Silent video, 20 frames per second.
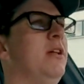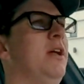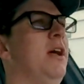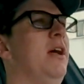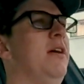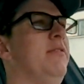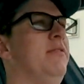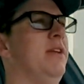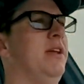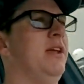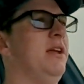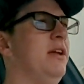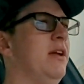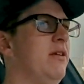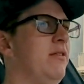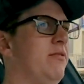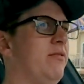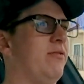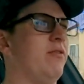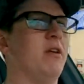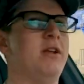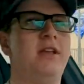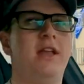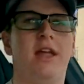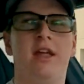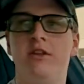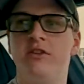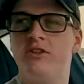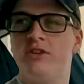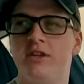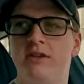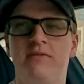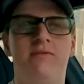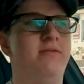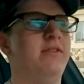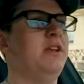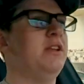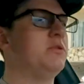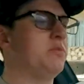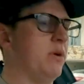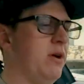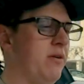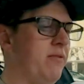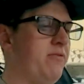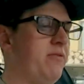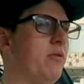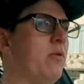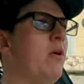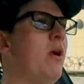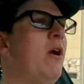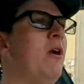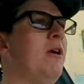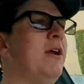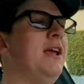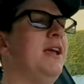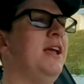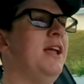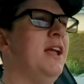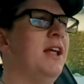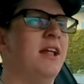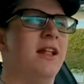of a front-engine V12 Ferrari,